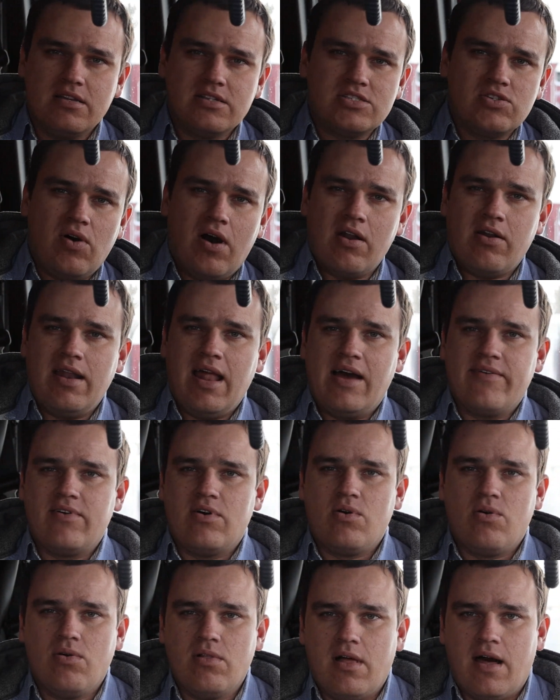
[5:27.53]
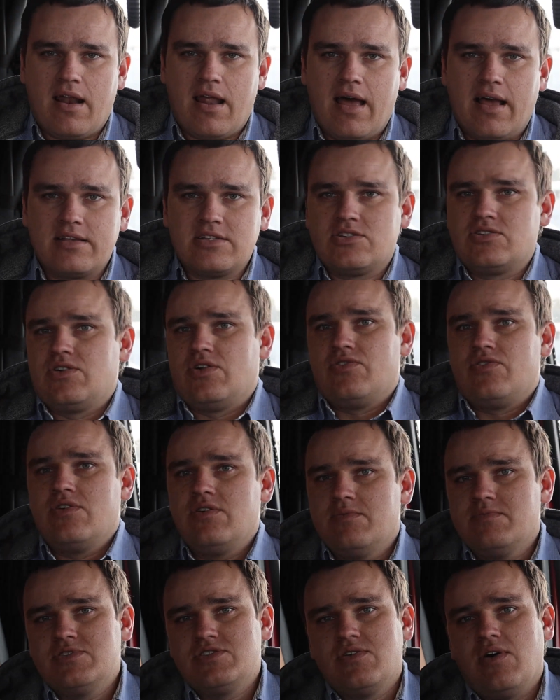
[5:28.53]
so I don't have a whole lot of extra
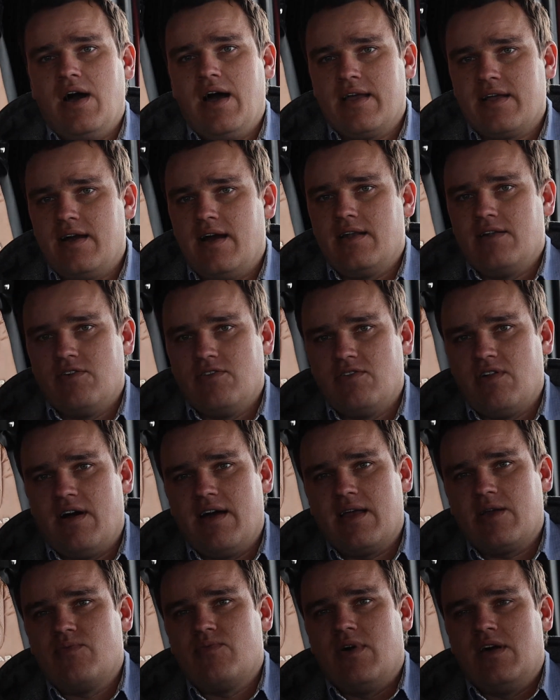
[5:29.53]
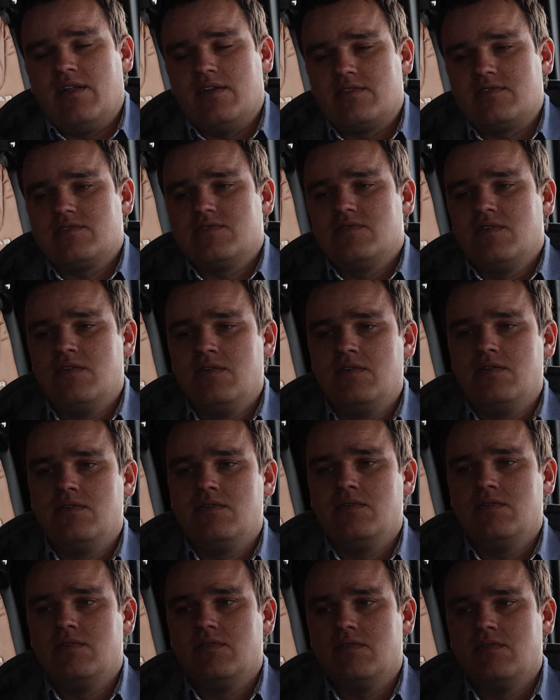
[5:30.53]
room. So I kind of like when it's
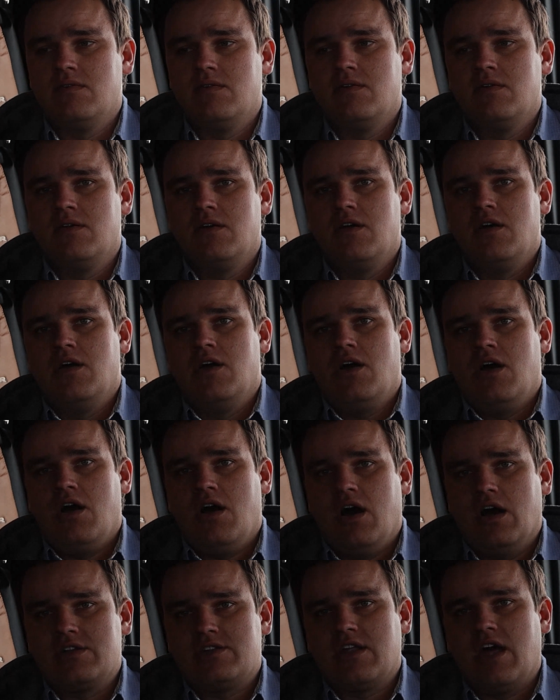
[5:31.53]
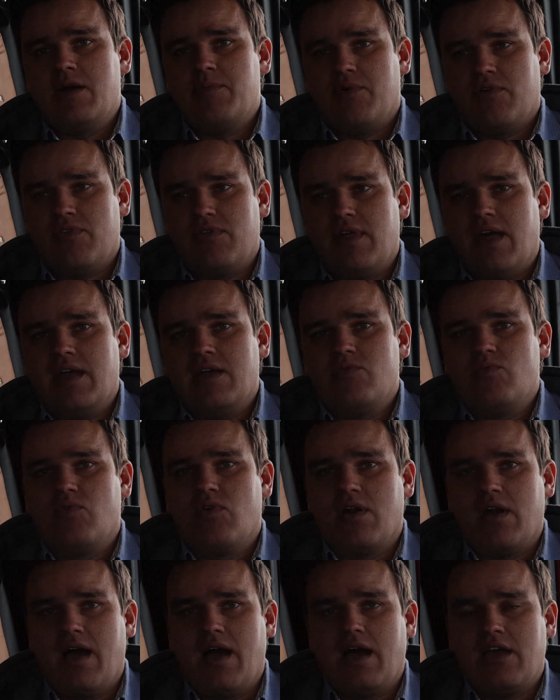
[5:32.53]
a type of thing
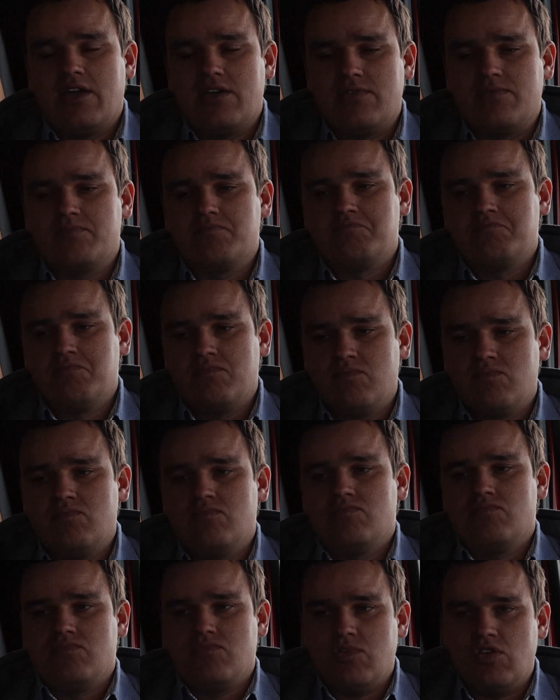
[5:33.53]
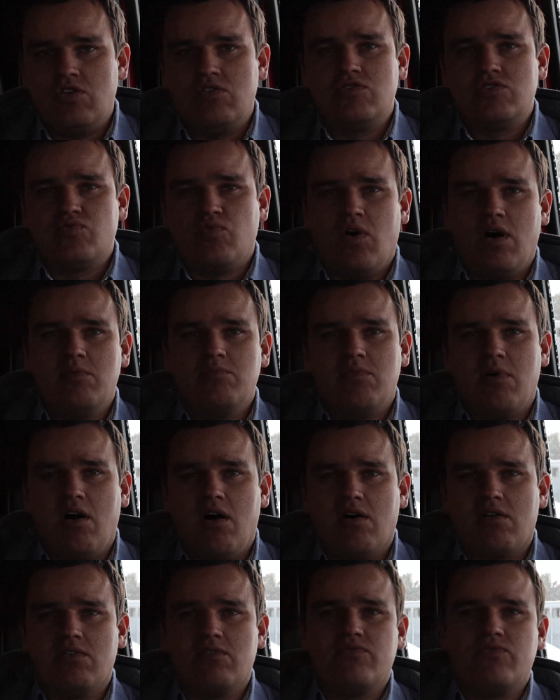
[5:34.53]
where I use one
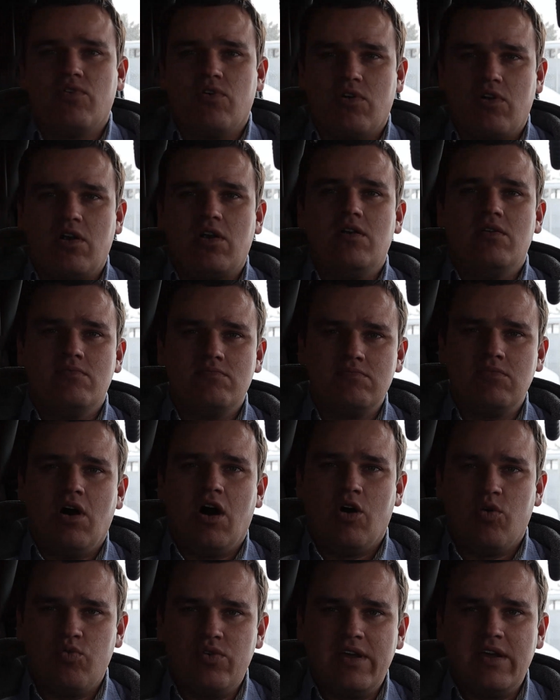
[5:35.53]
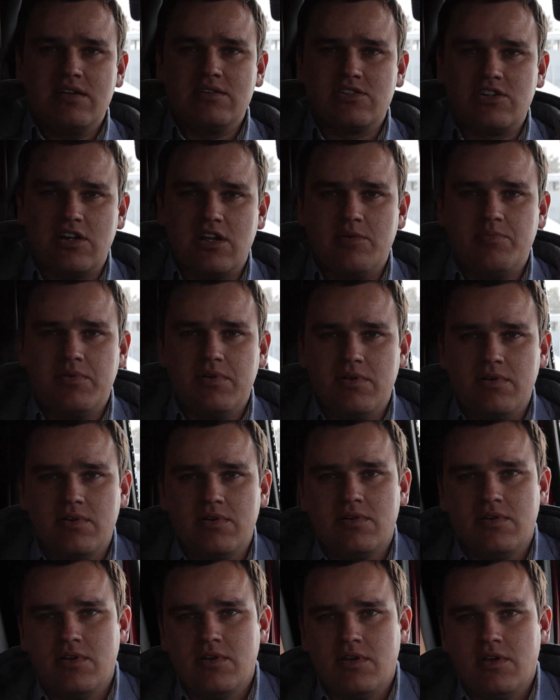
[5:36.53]
bottle for a week trip,
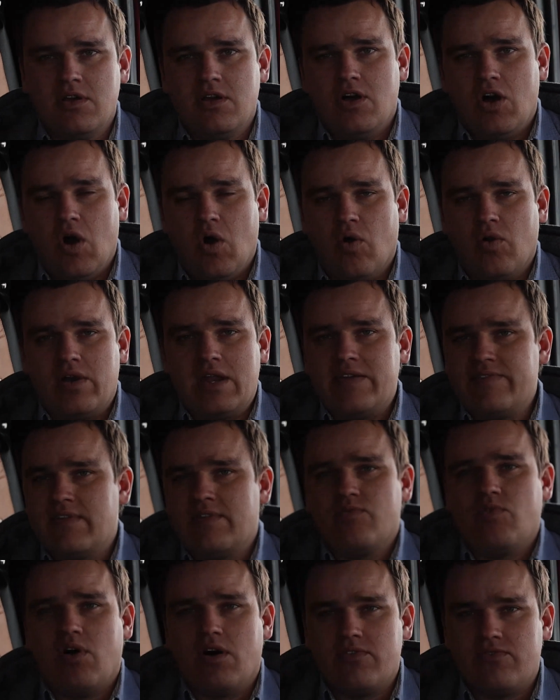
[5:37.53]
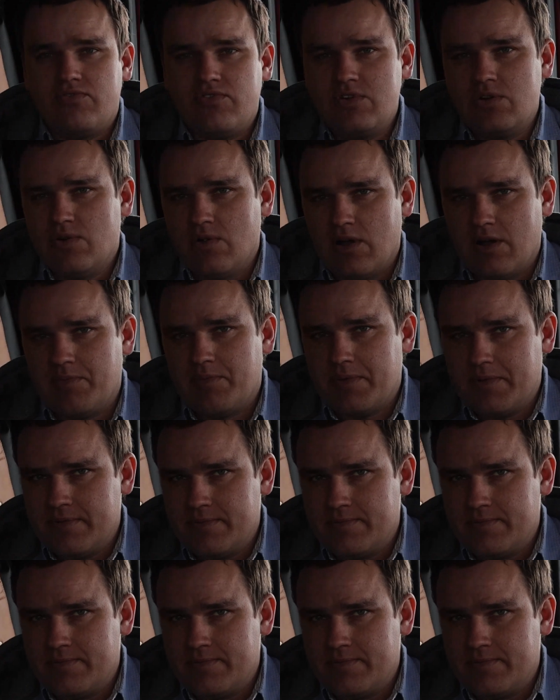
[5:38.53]
or even one fuel up.